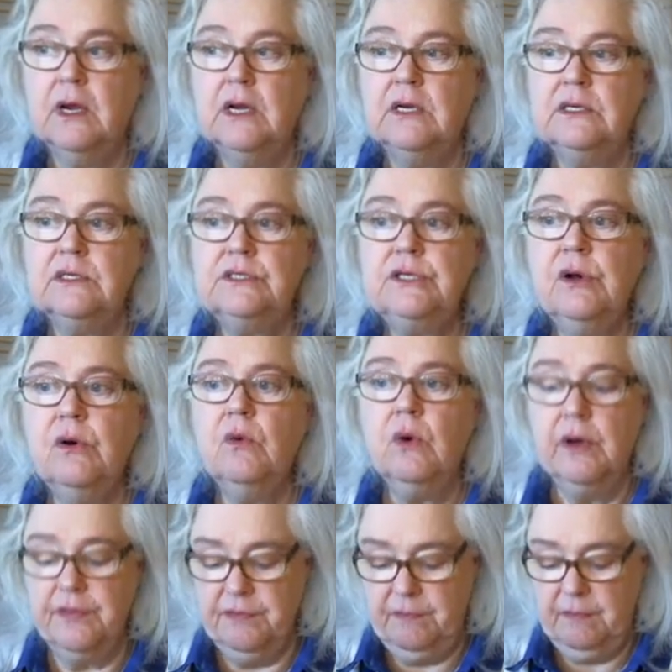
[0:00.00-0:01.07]
So
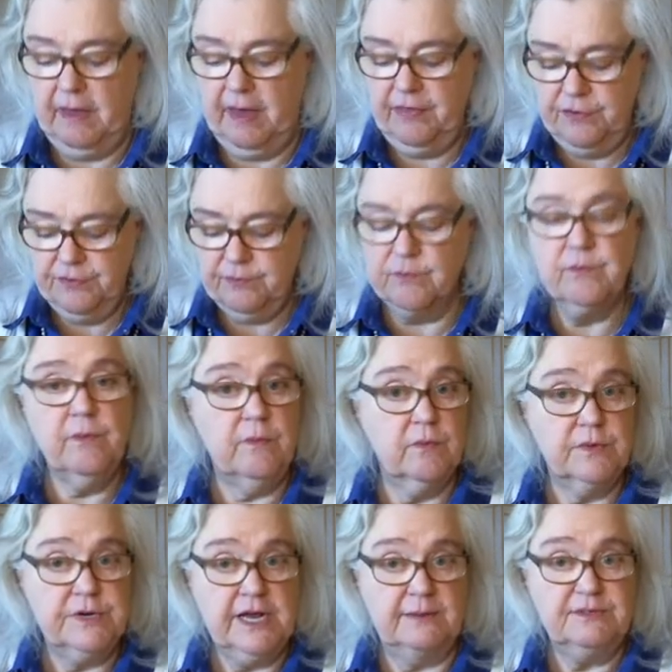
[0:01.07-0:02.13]
other
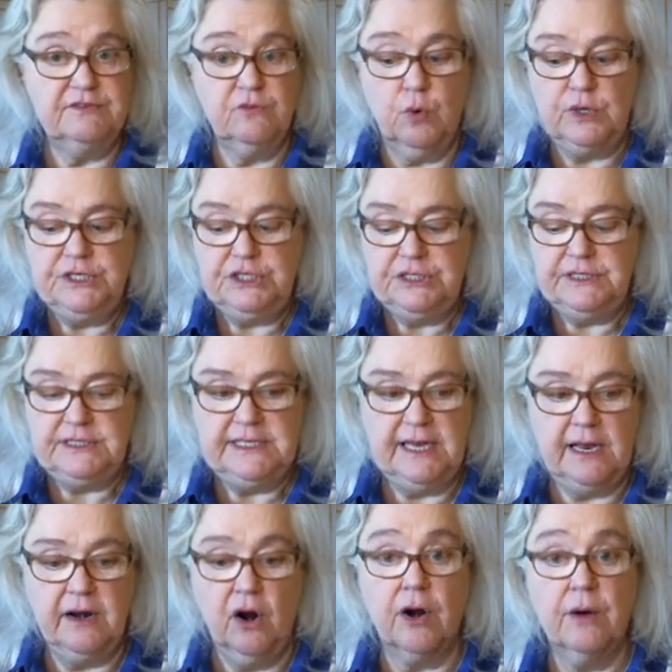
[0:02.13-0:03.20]
types of questions that
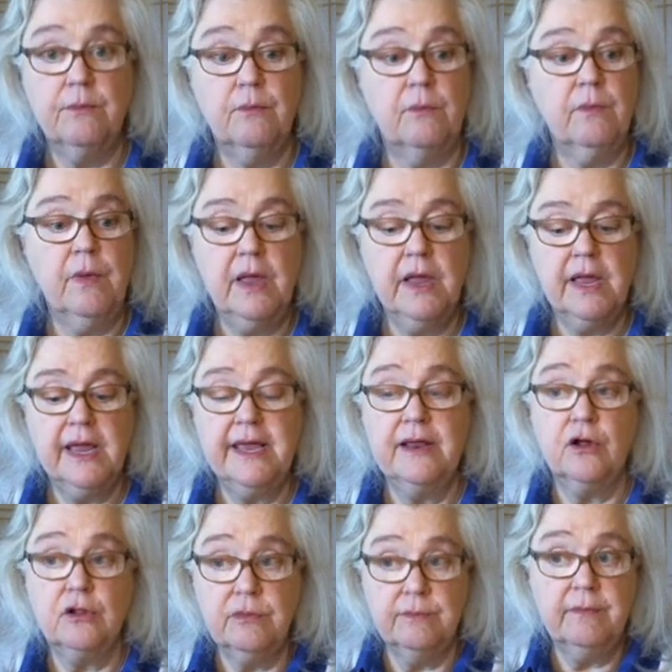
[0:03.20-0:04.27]
are
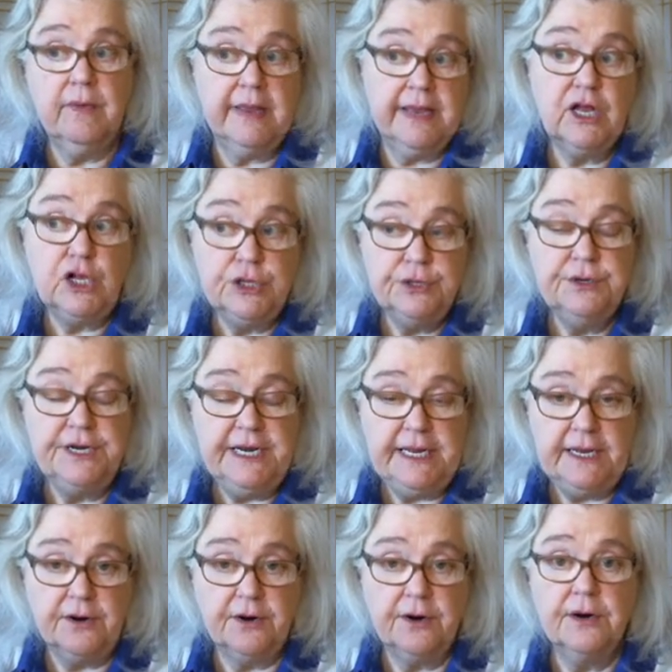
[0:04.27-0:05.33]
included
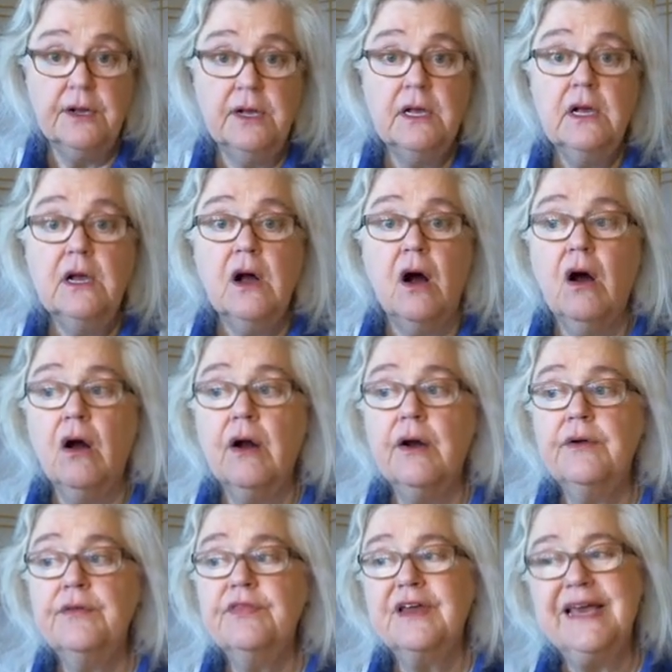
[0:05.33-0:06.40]
here are
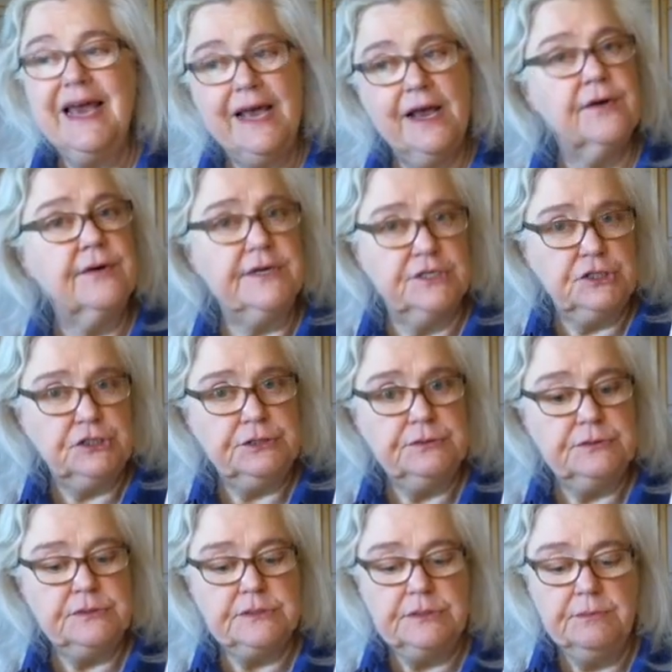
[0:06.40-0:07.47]
the care
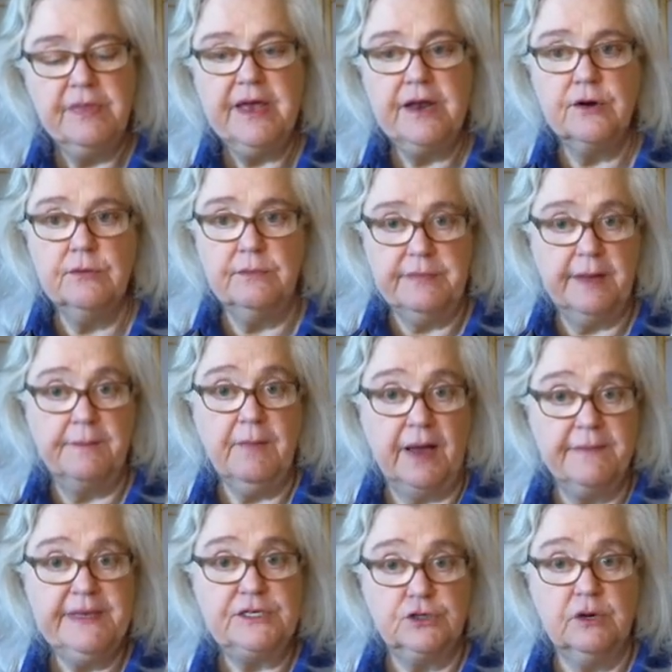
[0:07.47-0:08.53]
issues that might
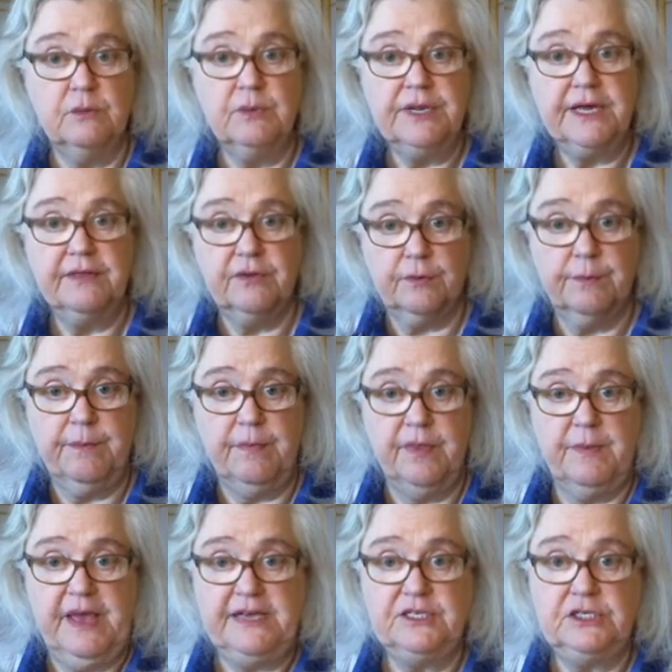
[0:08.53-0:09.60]
be troubling the
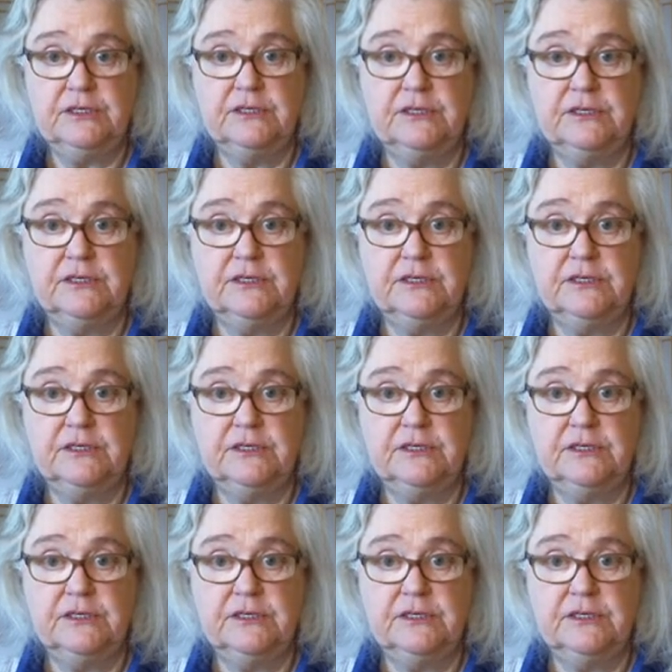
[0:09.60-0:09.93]
patient.